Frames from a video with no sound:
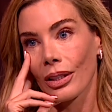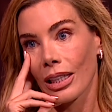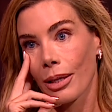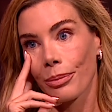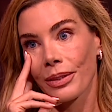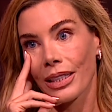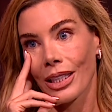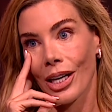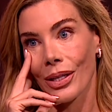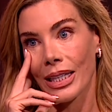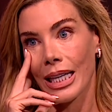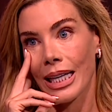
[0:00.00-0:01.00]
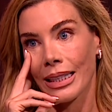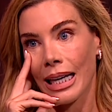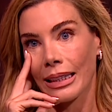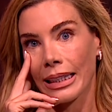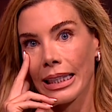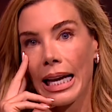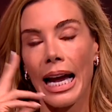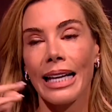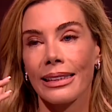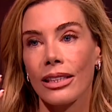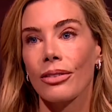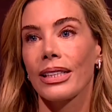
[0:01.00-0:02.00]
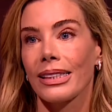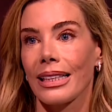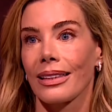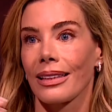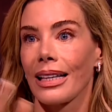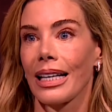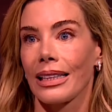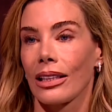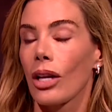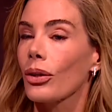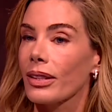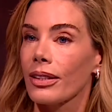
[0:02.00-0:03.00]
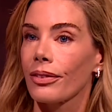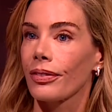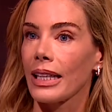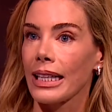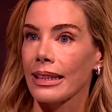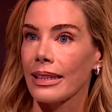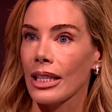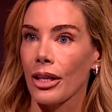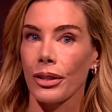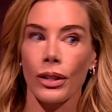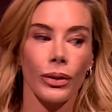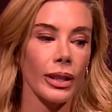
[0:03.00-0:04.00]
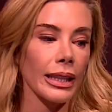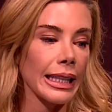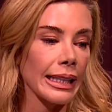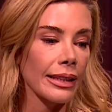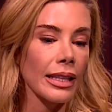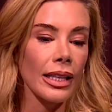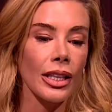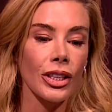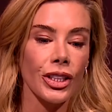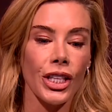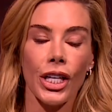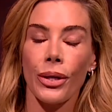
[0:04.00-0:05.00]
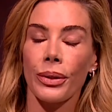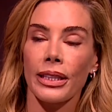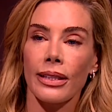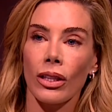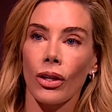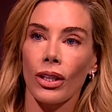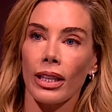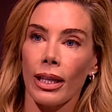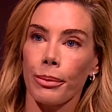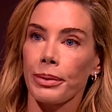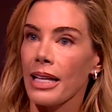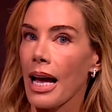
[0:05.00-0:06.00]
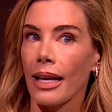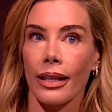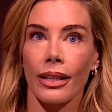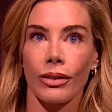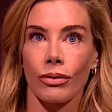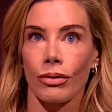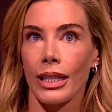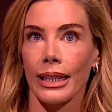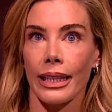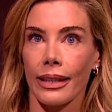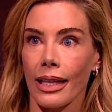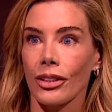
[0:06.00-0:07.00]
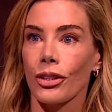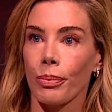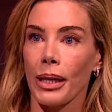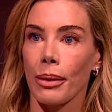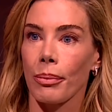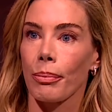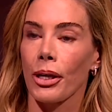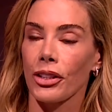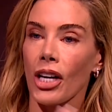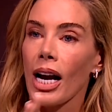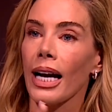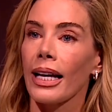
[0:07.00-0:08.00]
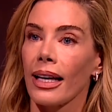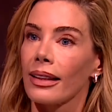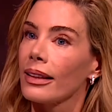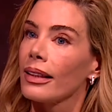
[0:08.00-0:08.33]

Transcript: clubs, you know, in that league, as there is in lots of leagues. You know, you look at League Two, and there's a lot of clubs there that really they should be much higher.